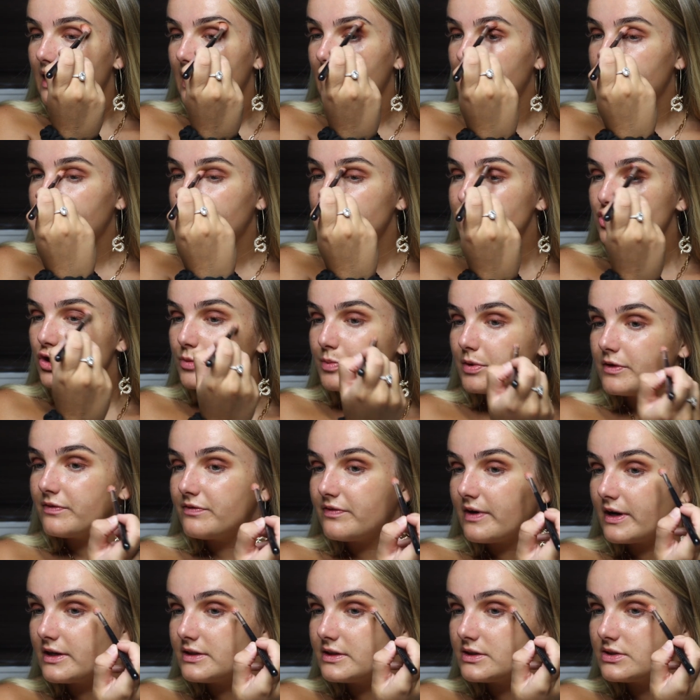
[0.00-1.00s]
And I do
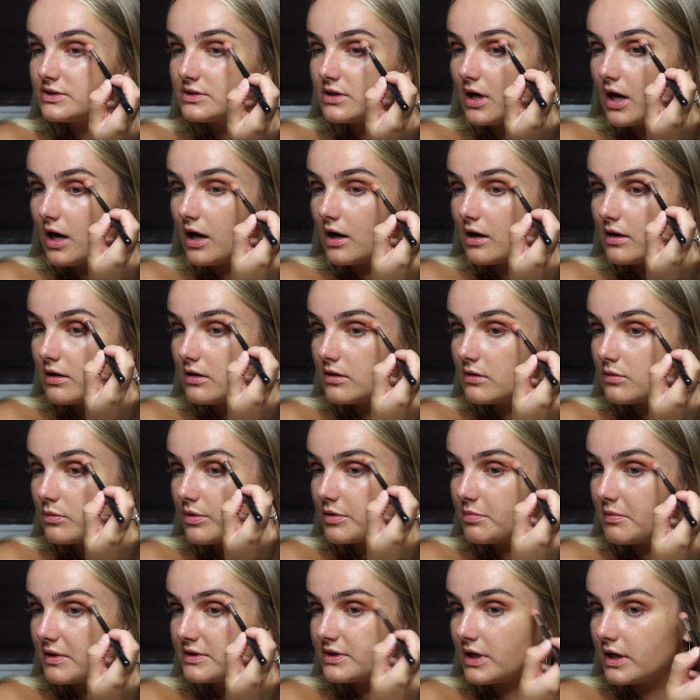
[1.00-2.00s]
prefer to start
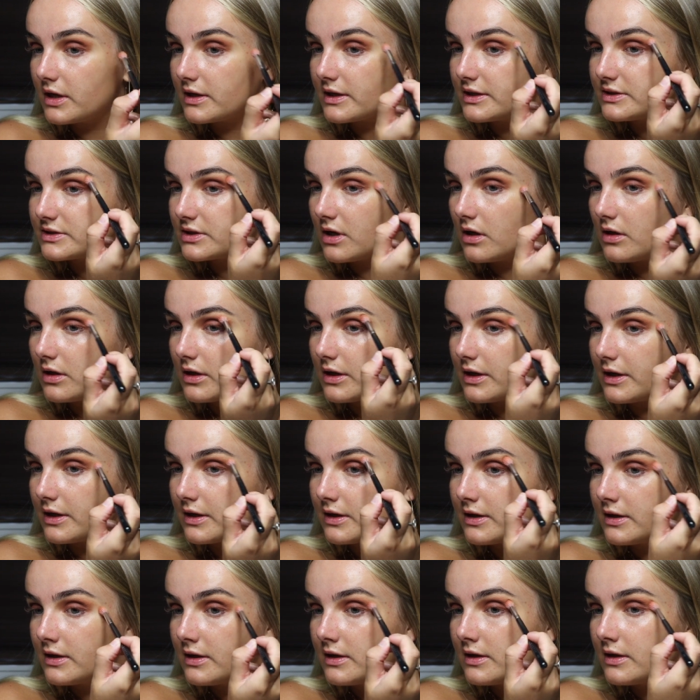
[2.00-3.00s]
with my darkest colour
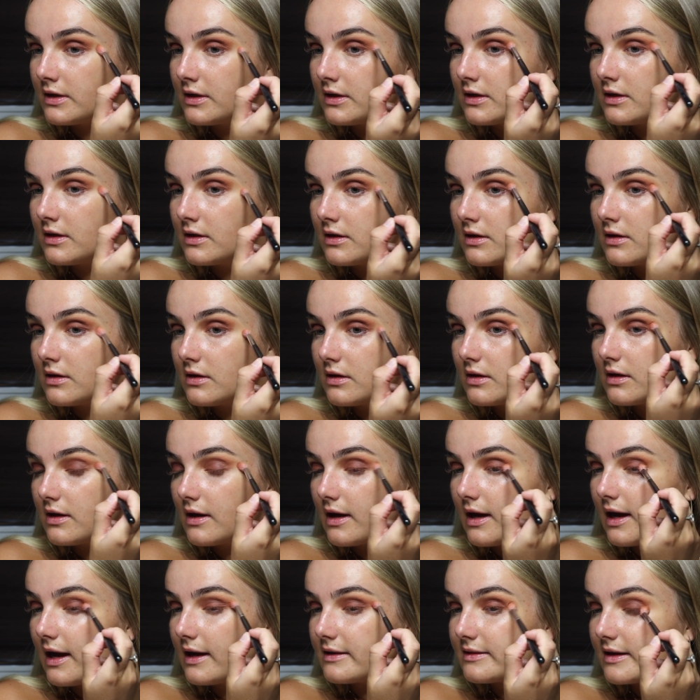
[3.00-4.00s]

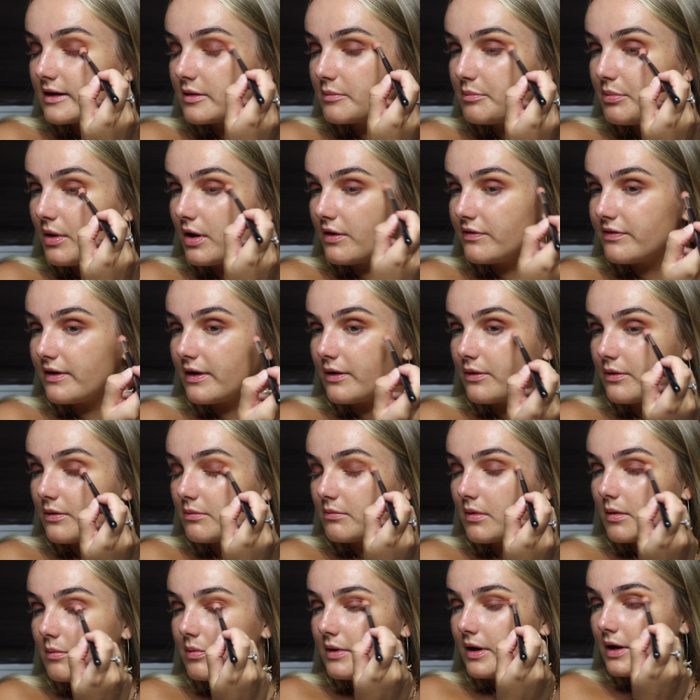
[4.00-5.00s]
and like buff out
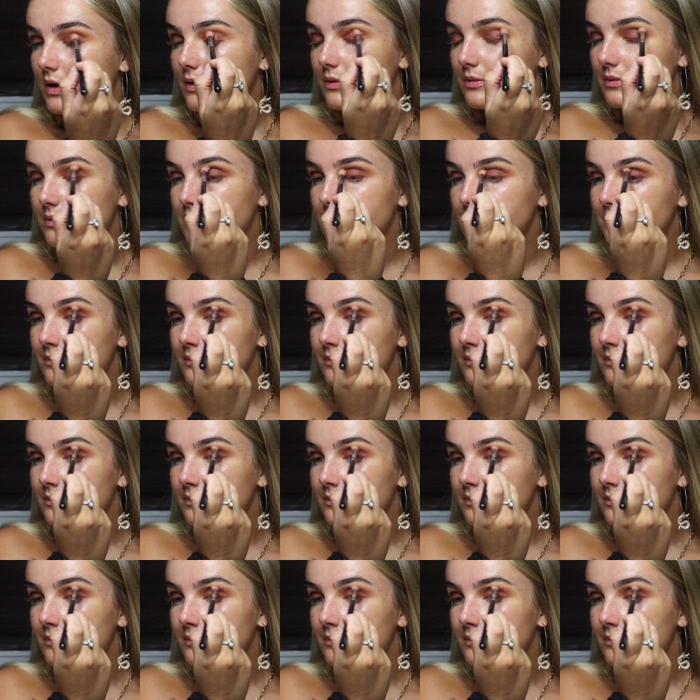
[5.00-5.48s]
my brown.